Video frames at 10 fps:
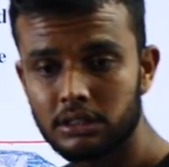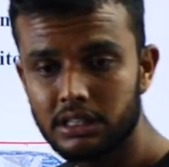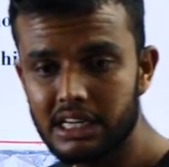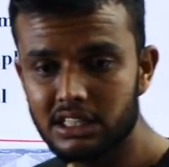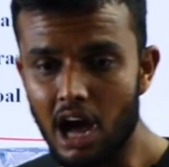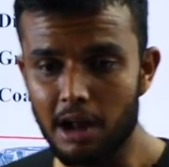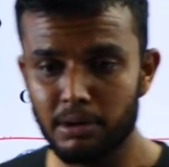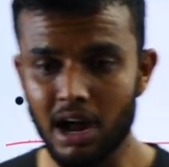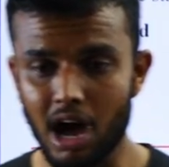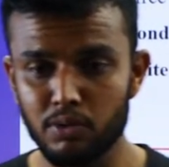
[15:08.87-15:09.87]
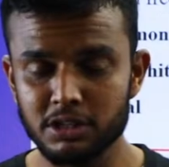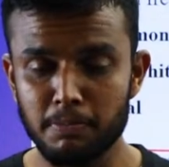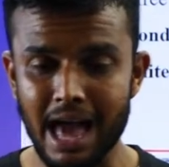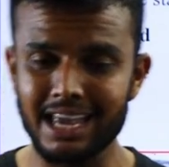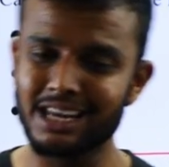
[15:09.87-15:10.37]
Sir, is carbon always
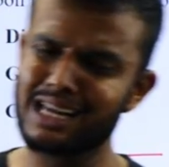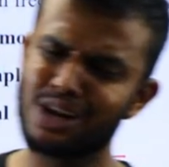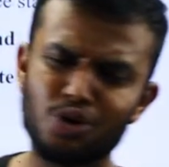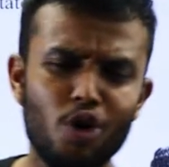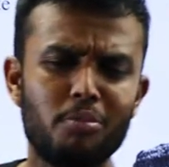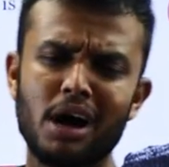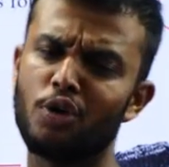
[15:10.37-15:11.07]
black in color? No.